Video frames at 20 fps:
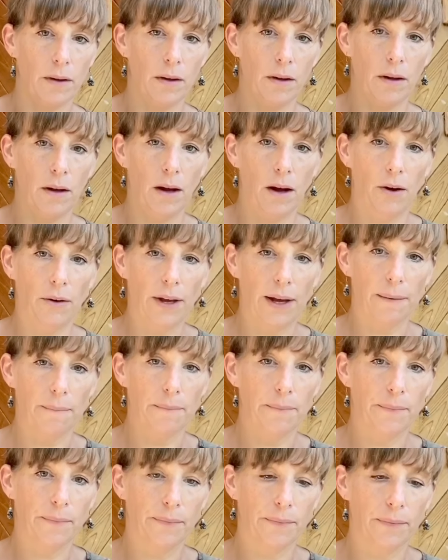Okay,
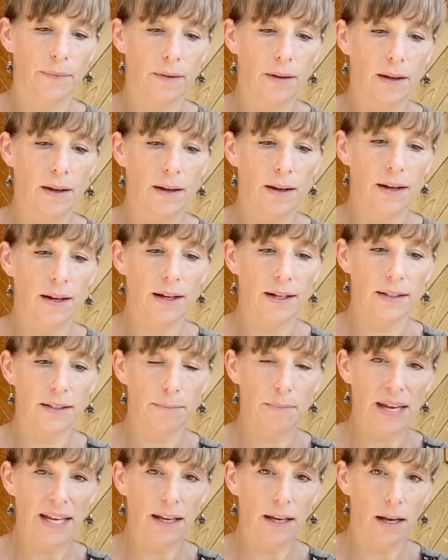it's
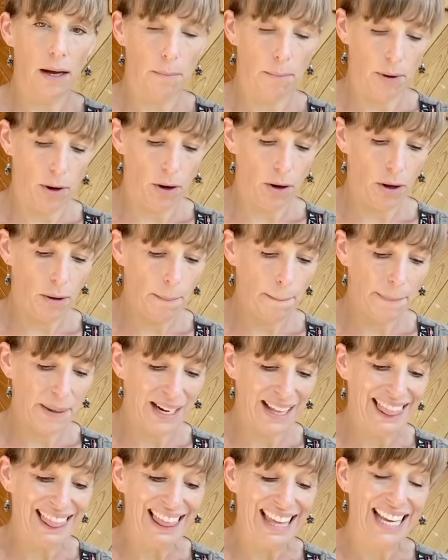making a ball, but I
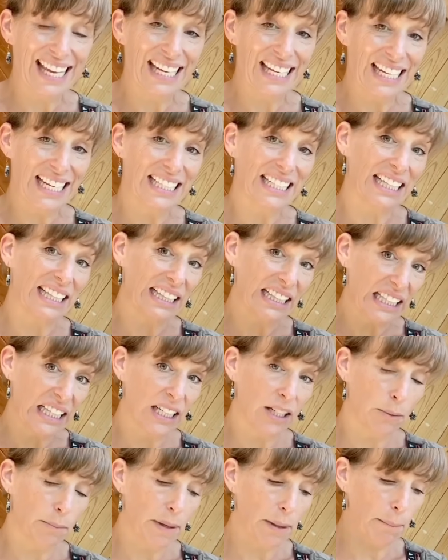think it needs a
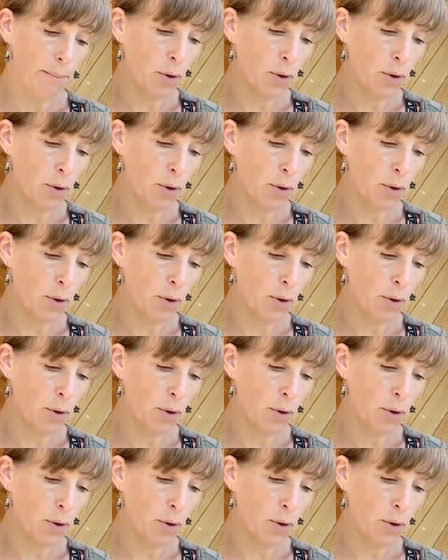little bit more